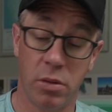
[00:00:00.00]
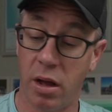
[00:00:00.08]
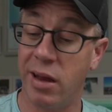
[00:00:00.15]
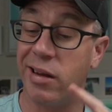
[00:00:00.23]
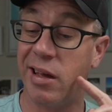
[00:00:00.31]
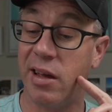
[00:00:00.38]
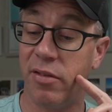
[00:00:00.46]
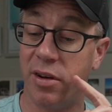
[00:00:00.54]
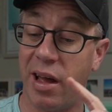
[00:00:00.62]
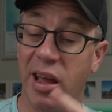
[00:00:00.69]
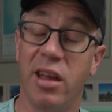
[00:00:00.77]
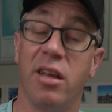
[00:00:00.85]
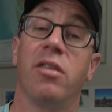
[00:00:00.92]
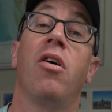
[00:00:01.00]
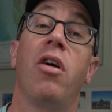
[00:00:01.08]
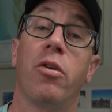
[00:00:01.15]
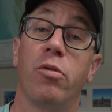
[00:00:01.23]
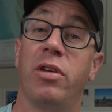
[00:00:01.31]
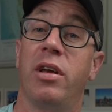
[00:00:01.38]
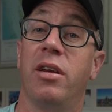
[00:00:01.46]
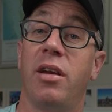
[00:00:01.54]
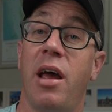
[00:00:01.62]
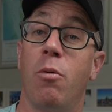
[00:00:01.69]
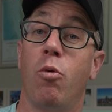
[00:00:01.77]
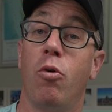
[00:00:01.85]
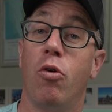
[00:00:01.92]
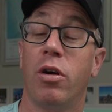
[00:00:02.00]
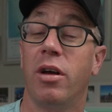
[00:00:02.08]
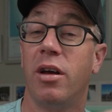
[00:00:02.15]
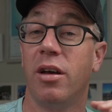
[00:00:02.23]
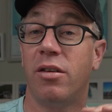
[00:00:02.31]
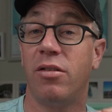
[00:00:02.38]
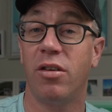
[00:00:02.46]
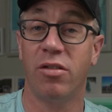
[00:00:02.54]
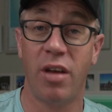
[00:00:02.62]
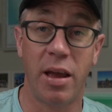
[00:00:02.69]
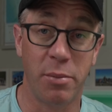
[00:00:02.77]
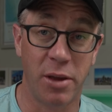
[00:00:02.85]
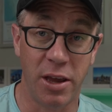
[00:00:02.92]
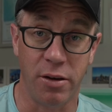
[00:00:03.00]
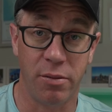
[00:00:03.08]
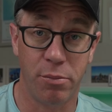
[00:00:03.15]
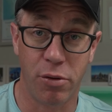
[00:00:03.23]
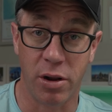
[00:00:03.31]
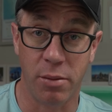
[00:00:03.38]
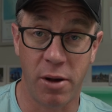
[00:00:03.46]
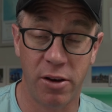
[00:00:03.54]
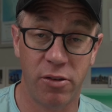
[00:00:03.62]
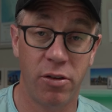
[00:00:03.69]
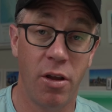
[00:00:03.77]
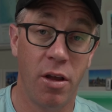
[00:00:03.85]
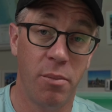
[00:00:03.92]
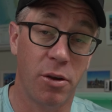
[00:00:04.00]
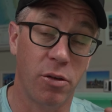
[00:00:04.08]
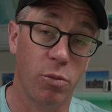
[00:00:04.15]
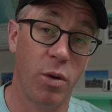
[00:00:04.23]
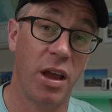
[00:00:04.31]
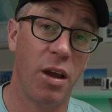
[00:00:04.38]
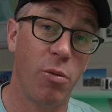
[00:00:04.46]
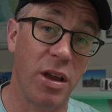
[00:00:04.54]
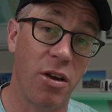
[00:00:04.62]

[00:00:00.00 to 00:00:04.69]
and even a 9 or 10 day walk. It's the same kit pretty much, because where we